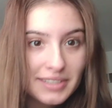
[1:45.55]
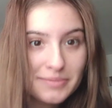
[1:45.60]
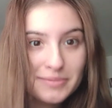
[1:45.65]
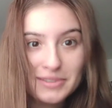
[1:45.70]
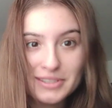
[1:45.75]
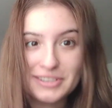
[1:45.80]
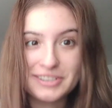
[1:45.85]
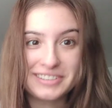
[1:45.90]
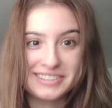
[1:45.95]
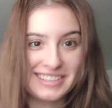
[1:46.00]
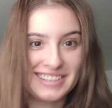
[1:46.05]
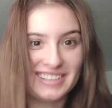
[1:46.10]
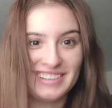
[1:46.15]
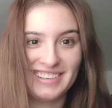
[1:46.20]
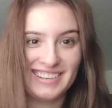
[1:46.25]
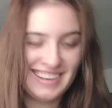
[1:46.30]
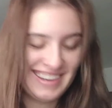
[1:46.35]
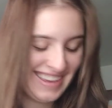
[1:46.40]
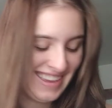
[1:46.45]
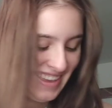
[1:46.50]
I'm so
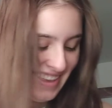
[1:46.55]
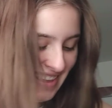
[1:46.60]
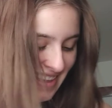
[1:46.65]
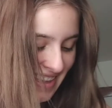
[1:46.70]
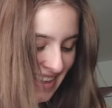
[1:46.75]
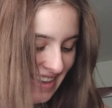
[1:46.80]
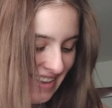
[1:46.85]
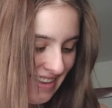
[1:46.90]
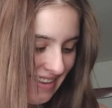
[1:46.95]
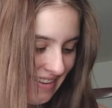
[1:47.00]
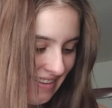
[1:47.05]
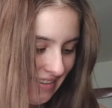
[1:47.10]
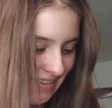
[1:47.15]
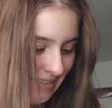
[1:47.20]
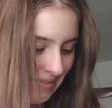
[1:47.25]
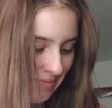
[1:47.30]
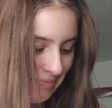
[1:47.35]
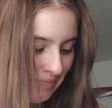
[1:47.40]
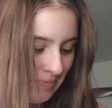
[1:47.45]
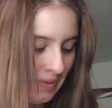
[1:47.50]
excited.
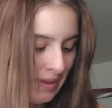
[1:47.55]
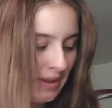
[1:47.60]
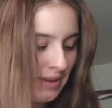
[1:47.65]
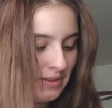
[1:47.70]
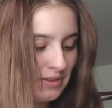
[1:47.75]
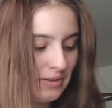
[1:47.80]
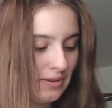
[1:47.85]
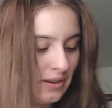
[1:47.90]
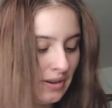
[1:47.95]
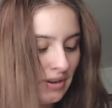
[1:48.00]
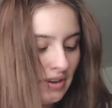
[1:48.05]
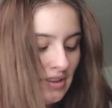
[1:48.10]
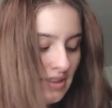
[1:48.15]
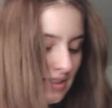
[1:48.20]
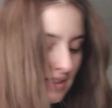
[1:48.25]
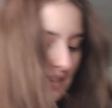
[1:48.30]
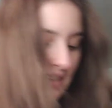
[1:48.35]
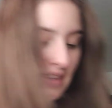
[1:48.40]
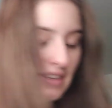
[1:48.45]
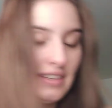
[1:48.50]
So I
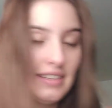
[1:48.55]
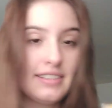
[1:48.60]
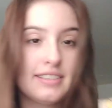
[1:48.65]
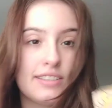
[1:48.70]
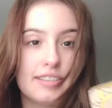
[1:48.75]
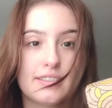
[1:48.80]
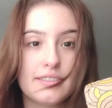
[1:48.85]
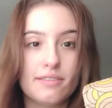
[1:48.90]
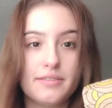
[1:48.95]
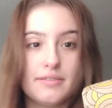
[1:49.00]
got these,